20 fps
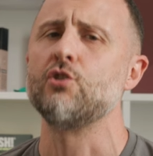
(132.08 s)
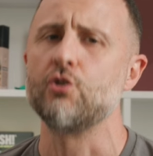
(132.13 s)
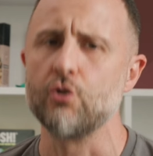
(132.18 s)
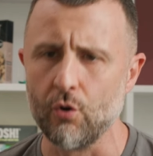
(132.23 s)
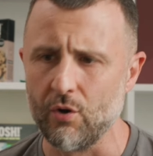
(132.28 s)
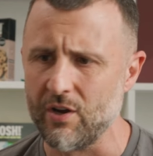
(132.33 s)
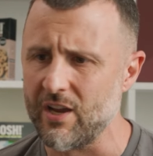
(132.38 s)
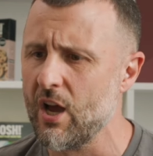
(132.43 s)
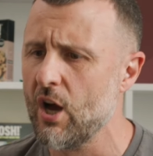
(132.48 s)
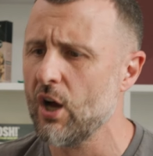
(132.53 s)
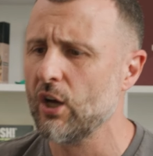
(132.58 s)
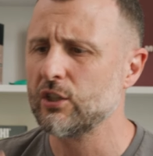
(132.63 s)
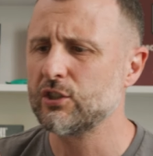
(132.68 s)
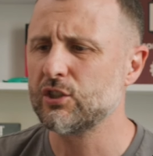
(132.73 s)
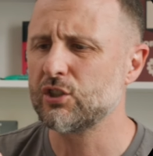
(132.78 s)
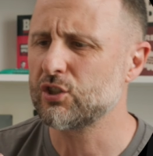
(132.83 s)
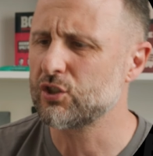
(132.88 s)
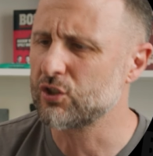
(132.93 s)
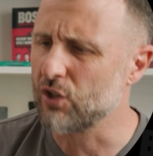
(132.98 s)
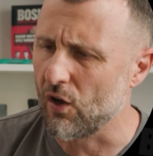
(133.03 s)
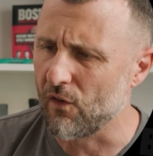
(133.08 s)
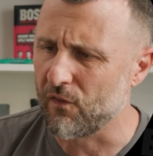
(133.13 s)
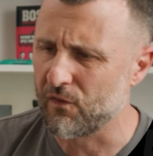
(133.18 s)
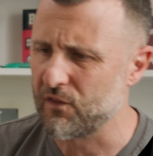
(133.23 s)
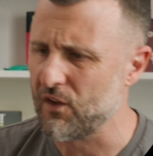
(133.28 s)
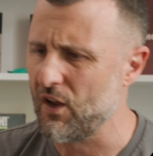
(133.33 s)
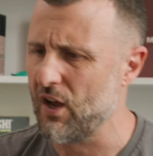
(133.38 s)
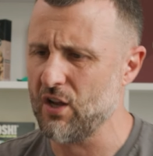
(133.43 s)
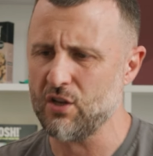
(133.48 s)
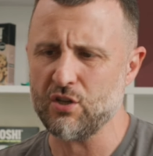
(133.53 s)
joy,
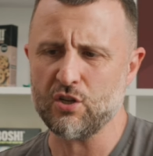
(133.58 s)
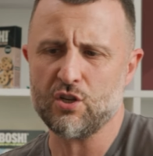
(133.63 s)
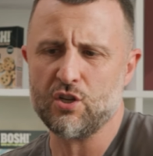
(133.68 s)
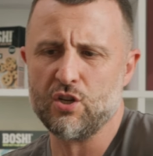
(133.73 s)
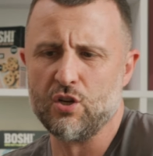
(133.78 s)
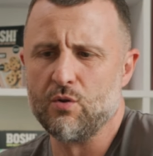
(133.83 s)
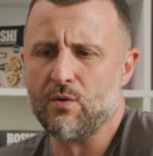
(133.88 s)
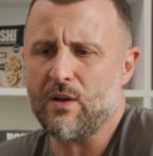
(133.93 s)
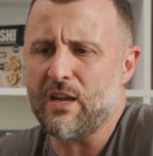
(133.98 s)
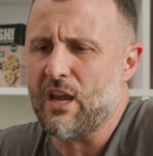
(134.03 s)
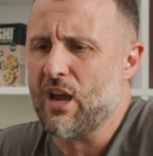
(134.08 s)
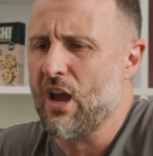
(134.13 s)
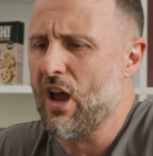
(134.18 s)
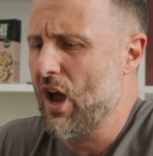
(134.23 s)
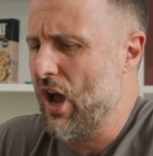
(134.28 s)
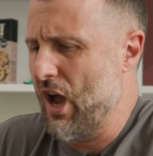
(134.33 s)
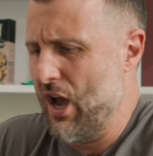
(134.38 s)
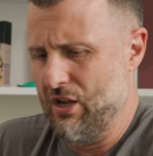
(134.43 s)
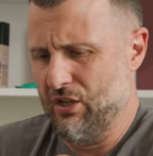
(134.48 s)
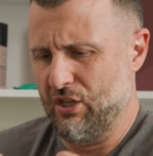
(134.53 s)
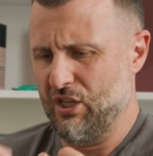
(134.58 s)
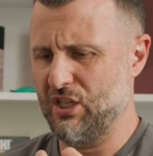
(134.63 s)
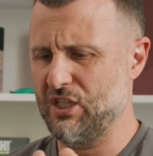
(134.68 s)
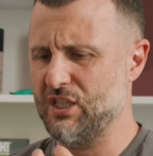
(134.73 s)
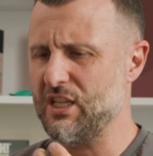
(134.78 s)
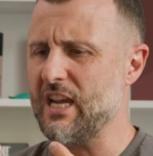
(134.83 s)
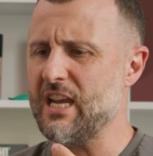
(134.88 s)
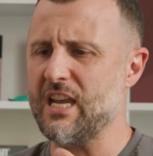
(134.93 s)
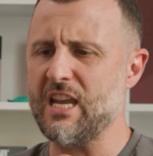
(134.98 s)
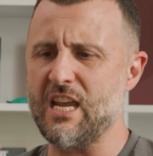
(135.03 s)
soft and gooey and
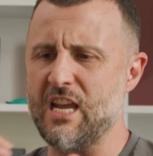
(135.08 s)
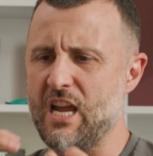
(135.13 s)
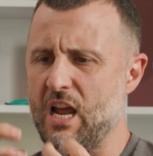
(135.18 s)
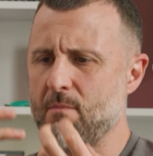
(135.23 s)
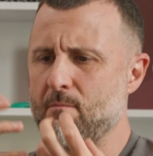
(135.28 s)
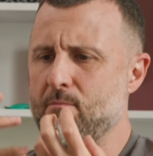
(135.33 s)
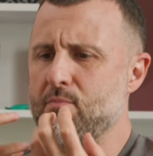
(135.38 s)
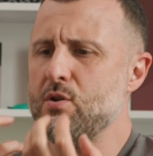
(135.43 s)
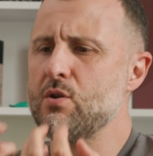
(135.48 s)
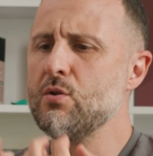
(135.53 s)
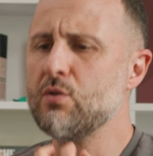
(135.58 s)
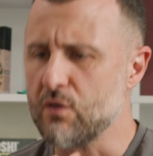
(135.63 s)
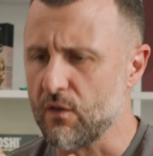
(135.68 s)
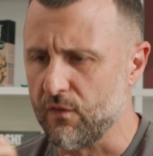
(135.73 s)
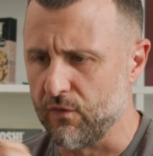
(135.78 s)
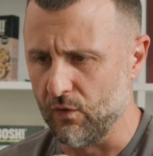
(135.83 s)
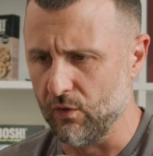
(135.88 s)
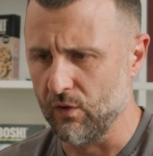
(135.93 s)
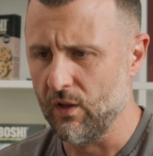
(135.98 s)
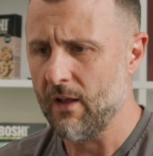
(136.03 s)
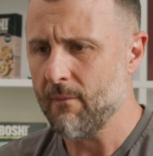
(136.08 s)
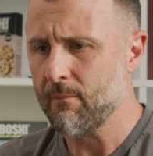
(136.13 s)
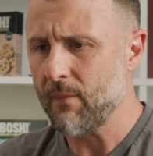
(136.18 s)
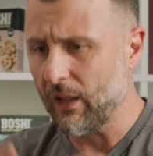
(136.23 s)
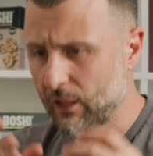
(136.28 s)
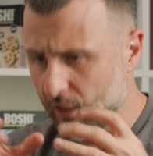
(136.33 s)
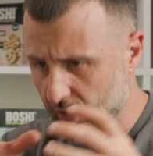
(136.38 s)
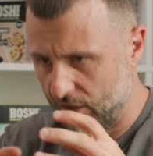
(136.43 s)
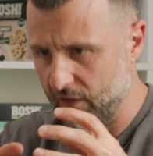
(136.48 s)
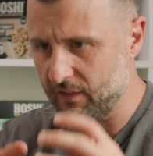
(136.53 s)
sticky and beautiful.
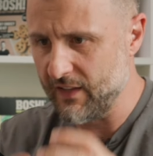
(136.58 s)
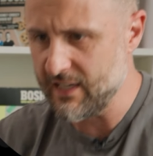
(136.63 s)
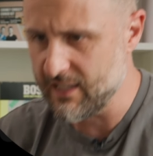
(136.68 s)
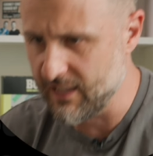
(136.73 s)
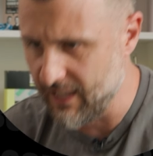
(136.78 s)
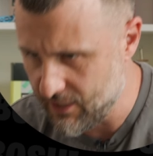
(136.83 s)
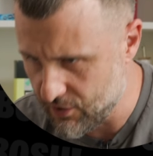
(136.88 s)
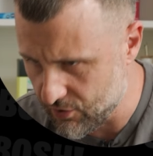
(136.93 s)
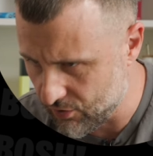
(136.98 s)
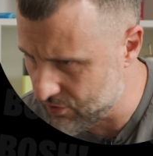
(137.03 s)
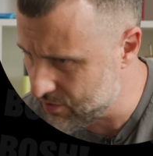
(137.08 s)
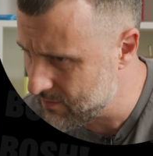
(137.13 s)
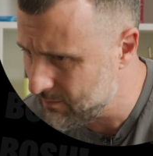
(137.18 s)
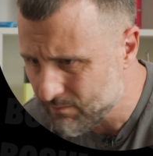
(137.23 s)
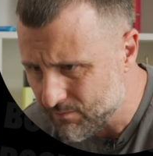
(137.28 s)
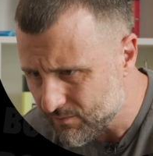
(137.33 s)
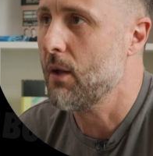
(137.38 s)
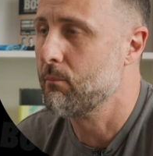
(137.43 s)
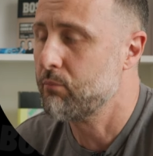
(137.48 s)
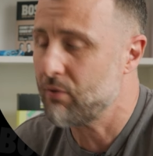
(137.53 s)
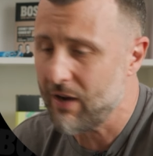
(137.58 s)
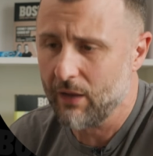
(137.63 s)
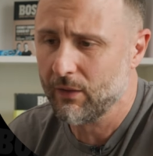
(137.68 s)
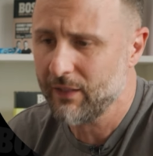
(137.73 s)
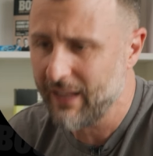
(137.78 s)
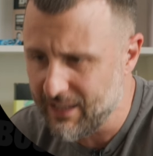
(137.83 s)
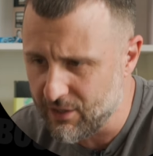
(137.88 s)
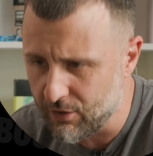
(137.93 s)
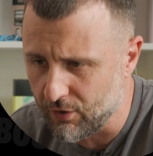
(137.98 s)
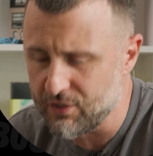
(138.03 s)
And look at these lentils. Brown
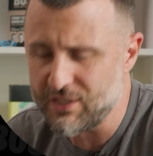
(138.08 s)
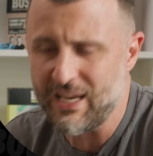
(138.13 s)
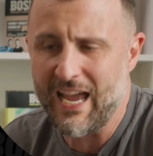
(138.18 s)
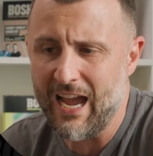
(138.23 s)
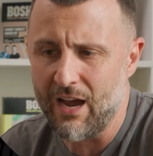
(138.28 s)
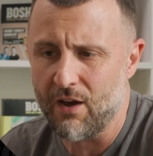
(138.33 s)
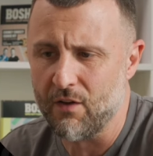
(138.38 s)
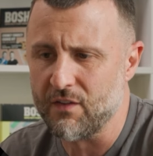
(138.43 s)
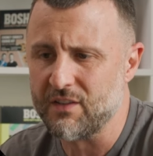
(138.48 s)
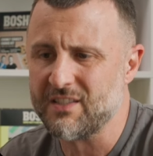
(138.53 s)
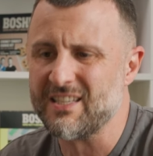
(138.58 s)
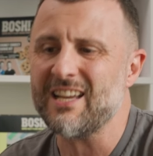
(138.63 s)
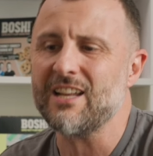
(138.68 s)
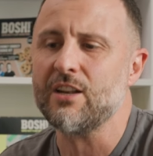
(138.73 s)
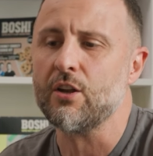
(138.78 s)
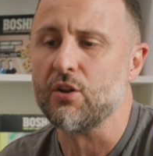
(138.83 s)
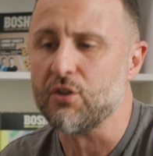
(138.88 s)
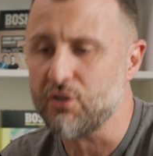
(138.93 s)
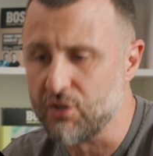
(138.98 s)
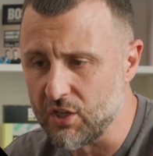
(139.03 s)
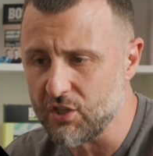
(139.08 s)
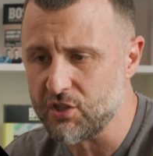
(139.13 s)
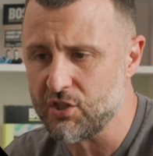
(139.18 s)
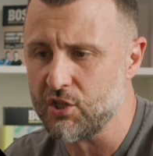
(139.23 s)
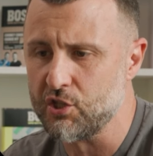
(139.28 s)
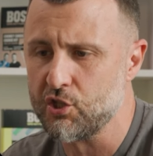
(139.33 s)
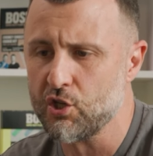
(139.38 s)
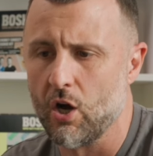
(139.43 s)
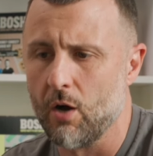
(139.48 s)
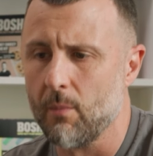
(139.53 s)
lentils out of the tin does
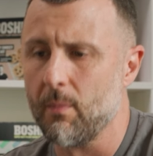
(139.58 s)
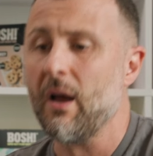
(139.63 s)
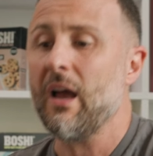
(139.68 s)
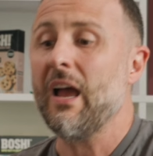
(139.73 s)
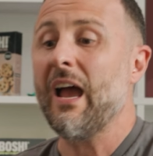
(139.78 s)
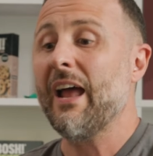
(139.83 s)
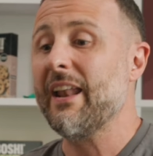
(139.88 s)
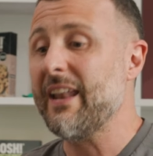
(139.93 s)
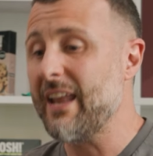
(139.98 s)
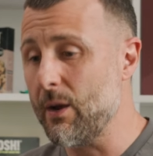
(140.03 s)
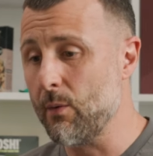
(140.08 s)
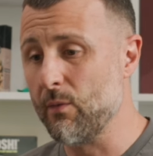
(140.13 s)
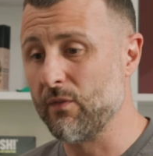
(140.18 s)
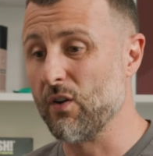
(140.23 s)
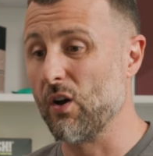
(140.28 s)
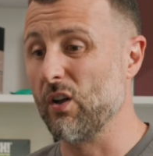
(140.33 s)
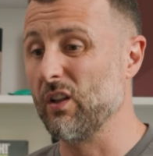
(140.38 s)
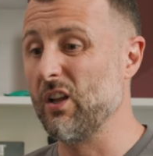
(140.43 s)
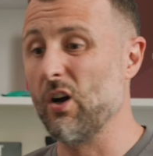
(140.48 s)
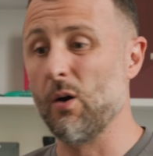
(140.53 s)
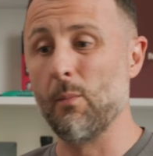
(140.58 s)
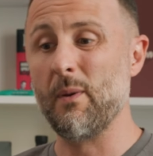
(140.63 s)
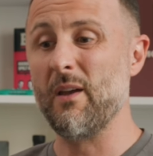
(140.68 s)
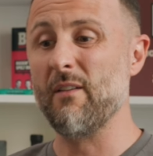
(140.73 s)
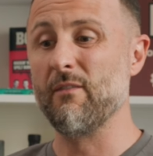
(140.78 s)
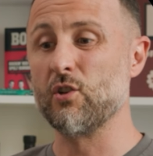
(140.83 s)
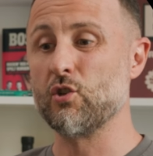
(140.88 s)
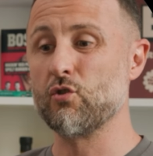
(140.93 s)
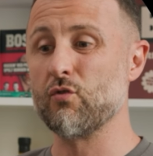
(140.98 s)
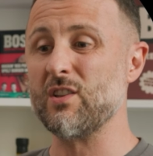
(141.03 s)
the job. And here we've got a little bit
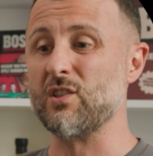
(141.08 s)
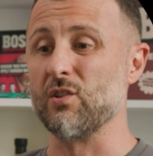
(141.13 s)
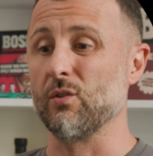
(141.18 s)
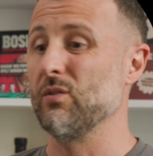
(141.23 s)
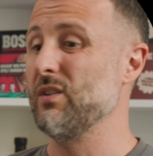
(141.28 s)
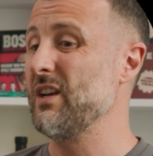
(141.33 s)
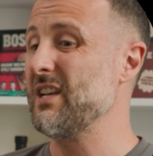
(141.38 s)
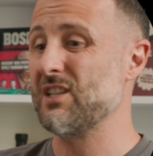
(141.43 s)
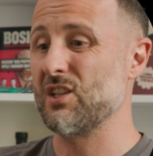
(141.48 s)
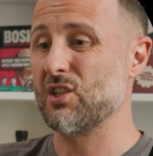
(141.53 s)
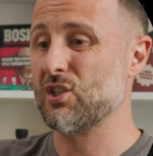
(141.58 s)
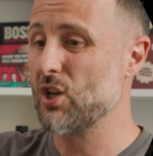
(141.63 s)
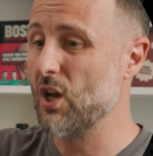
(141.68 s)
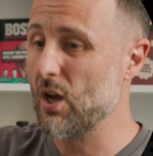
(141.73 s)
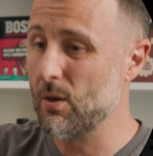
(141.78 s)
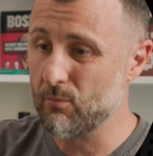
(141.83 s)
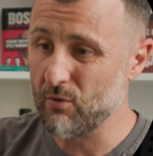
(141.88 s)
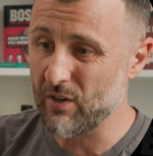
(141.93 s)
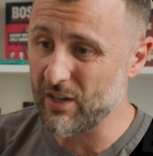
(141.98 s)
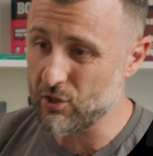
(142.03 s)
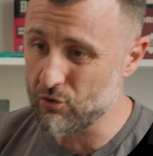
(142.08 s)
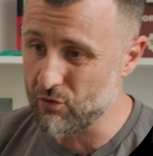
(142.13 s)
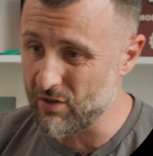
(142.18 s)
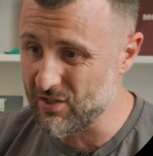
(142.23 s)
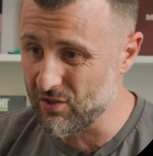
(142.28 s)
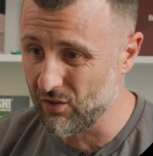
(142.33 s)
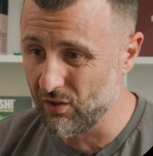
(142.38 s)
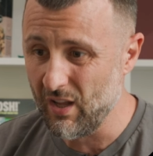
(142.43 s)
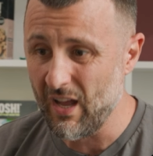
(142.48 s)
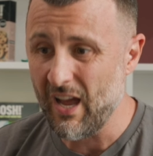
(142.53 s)
of a drizzle. It's a turmeric
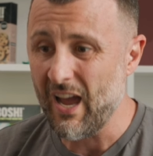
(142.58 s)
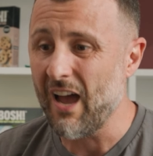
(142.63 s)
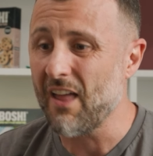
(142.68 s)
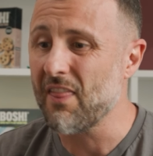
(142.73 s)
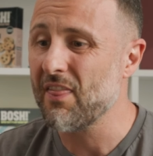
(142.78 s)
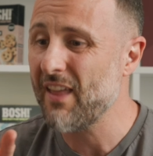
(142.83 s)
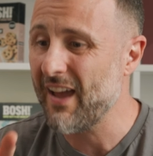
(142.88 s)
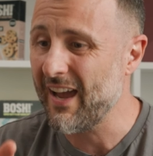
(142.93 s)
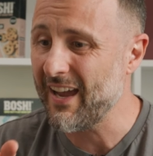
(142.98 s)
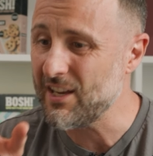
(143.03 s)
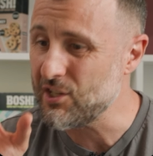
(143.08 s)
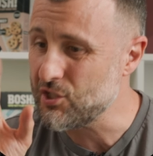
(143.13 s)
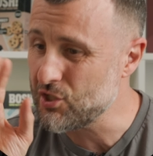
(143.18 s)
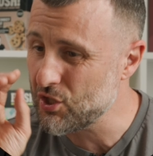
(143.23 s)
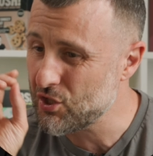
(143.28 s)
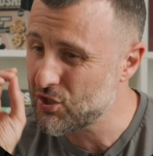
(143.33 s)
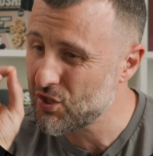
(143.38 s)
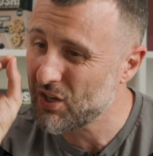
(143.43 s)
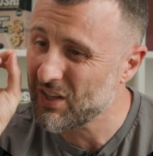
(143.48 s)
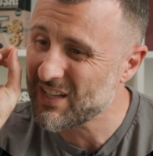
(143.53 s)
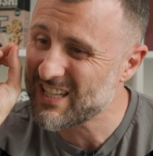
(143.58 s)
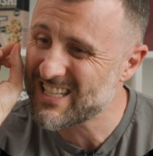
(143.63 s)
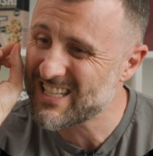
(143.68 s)
drizzle, and that is just going to